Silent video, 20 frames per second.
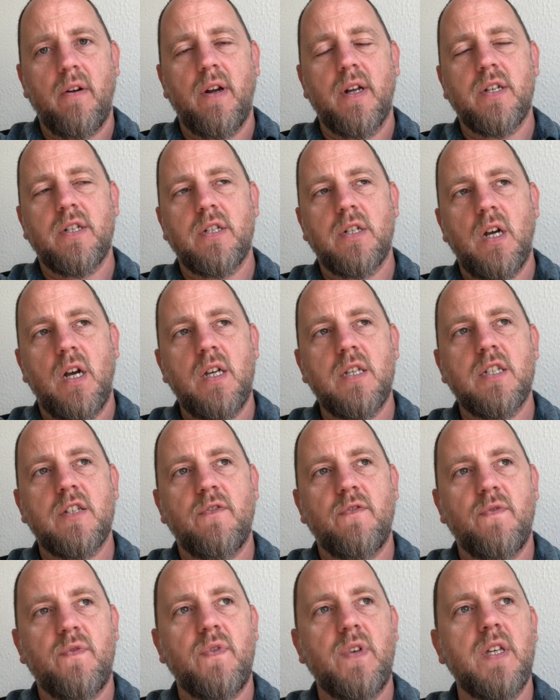It just
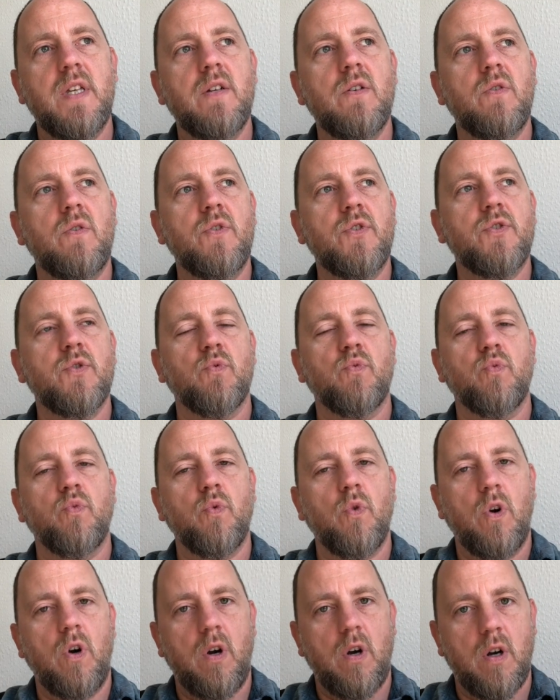feels
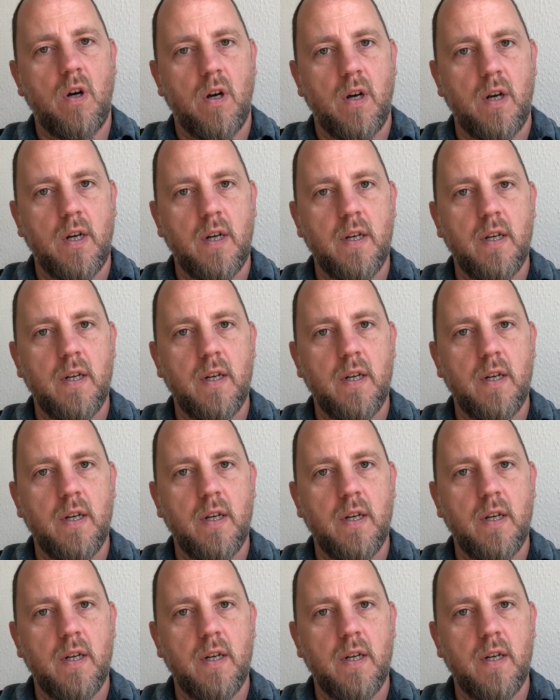wrong.